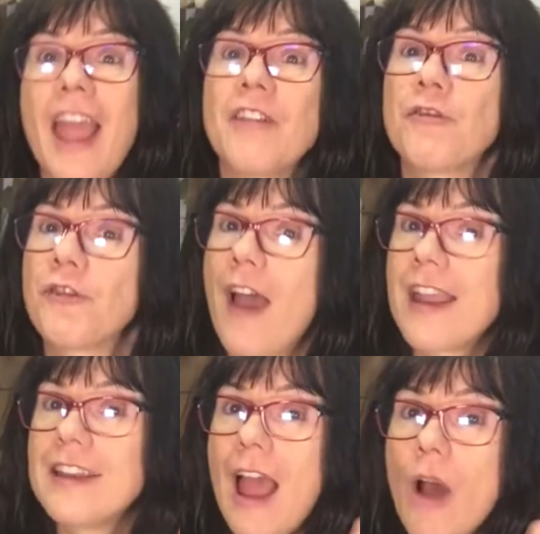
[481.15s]
and
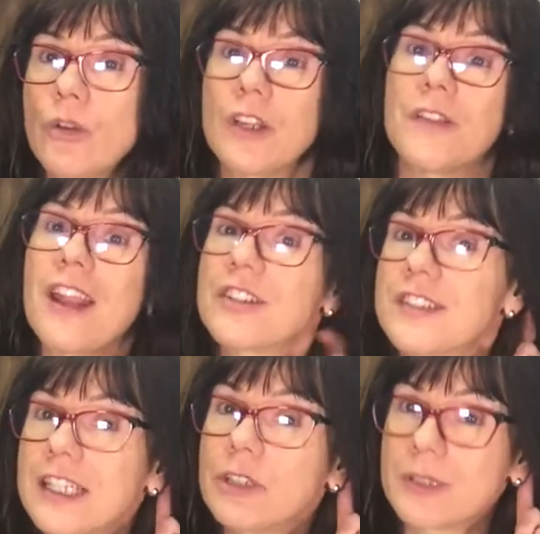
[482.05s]
find out their
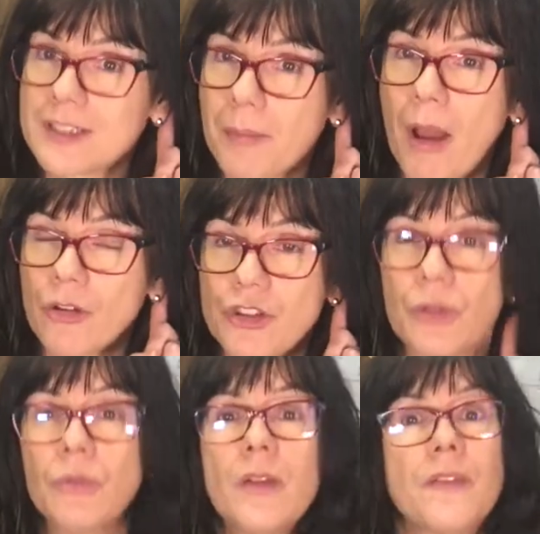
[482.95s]
secrets about
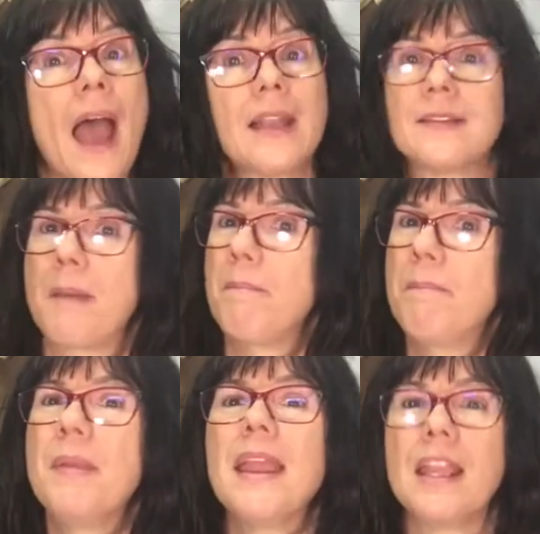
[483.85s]
you, that is a
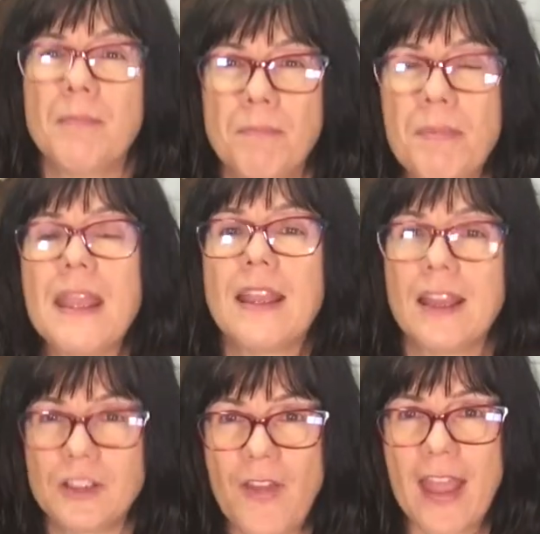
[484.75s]
big, big
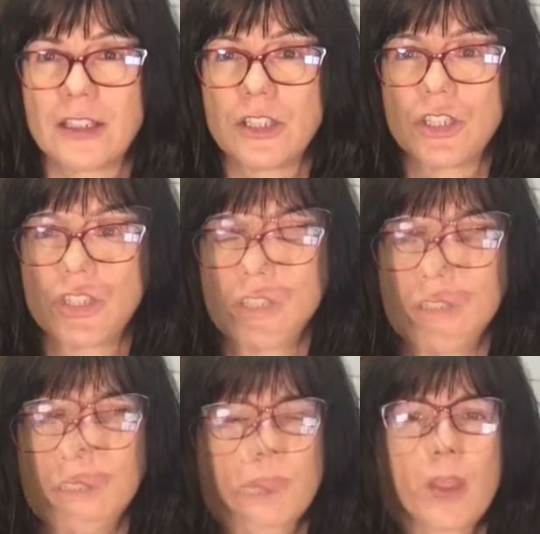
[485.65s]
advantage.
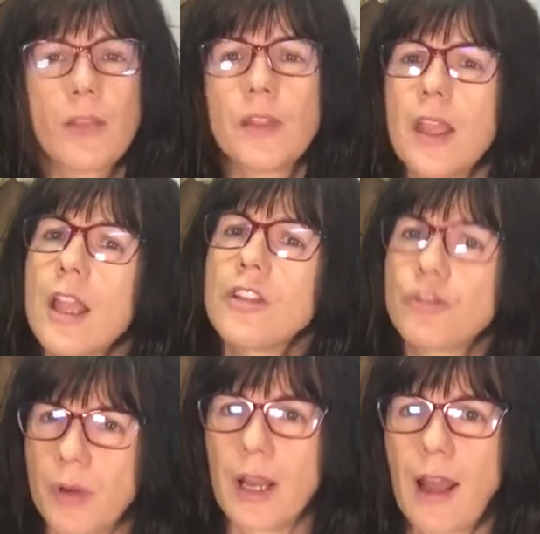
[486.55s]
The
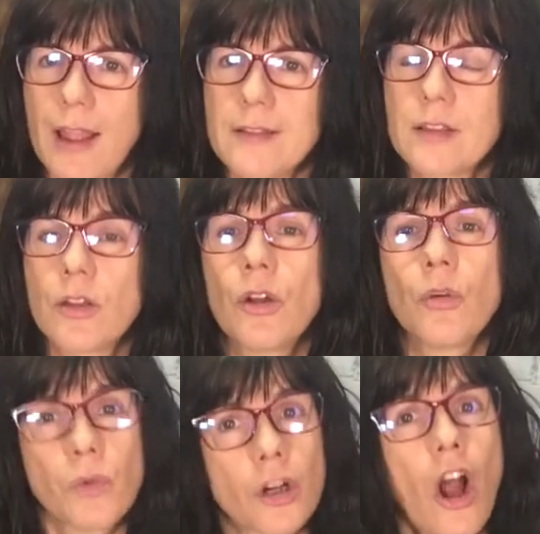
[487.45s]
Israelites
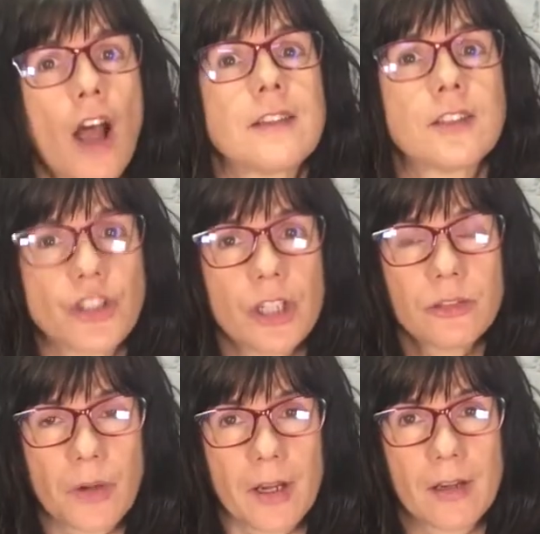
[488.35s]
were God's
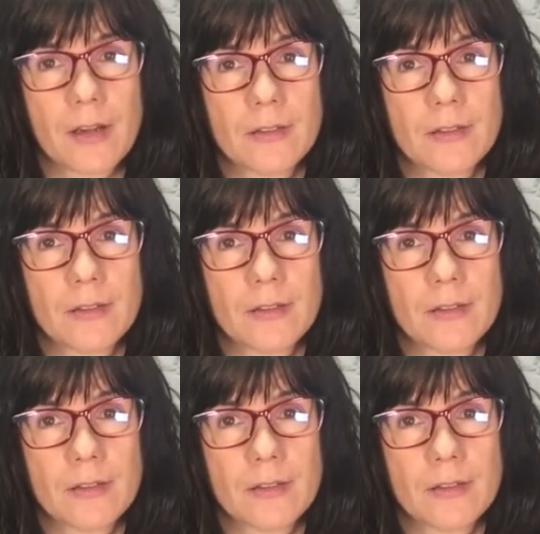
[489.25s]
children,